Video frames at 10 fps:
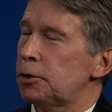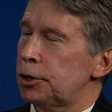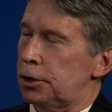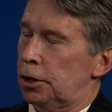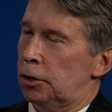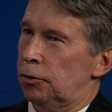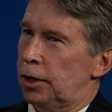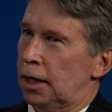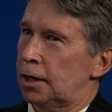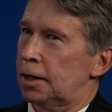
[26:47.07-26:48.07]
should know
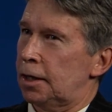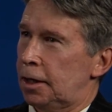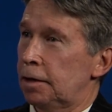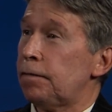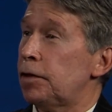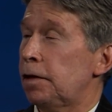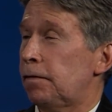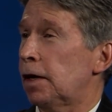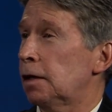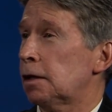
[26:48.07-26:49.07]
that if they
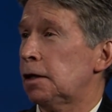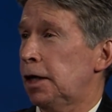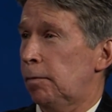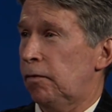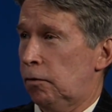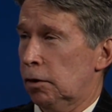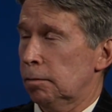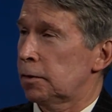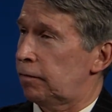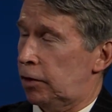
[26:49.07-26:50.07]
file a claim form,
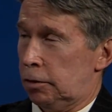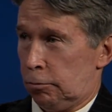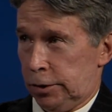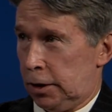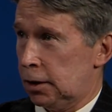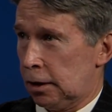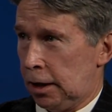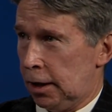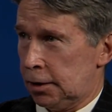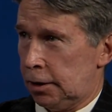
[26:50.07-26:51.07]
if they're within the
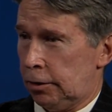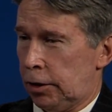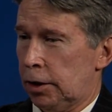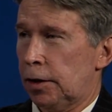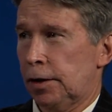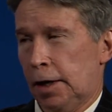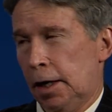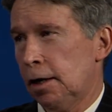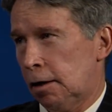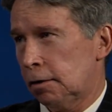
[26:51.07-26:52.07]
class area,
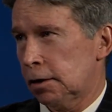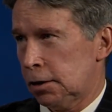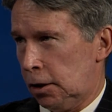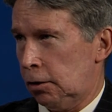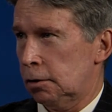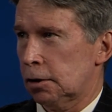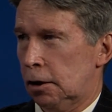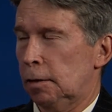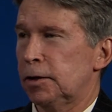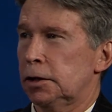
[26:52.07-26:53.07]
they are entitled to
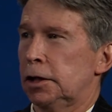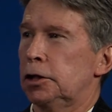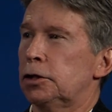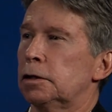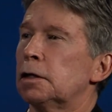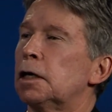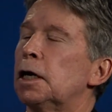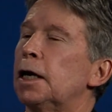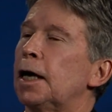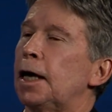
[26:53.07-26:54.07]
compensation.
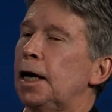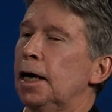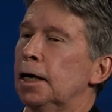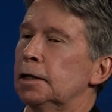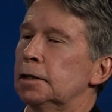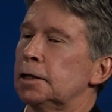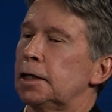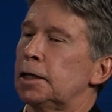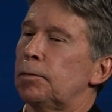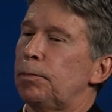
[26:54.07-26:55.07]
And
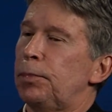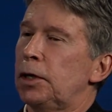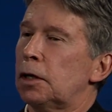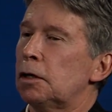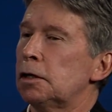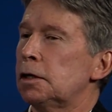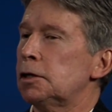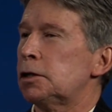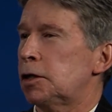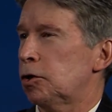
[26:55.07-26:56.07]

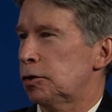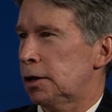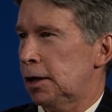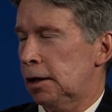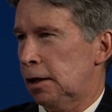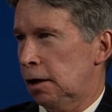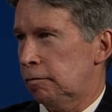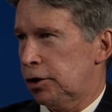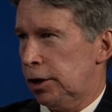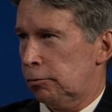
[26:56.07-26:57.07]
because there's a deadline of
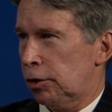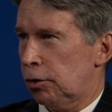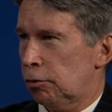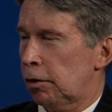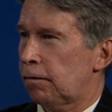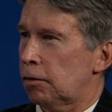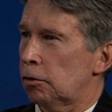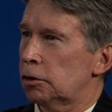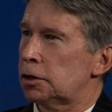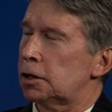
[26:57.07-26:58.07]
January
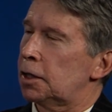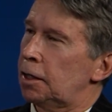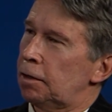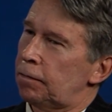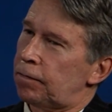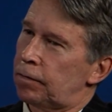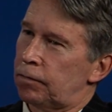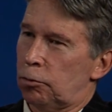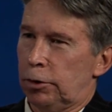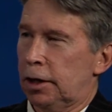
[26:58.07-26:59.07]
31st, if
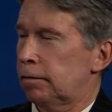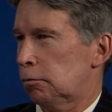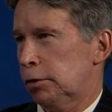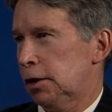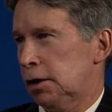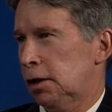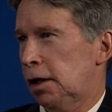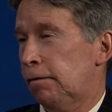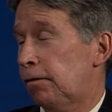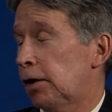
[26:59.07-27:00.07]
for whatever reason they
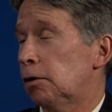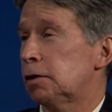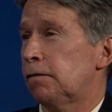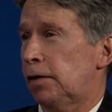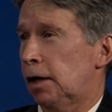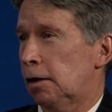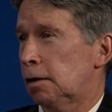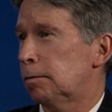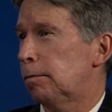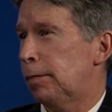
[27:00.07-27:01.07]
fail to
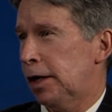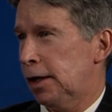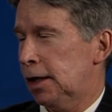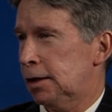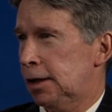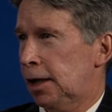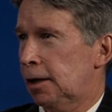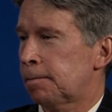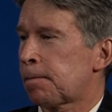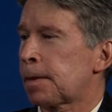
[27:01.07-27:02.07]
file by that
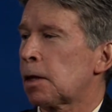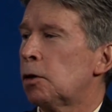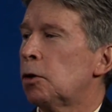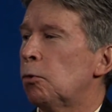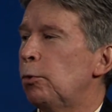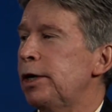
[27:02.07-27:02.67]
date, we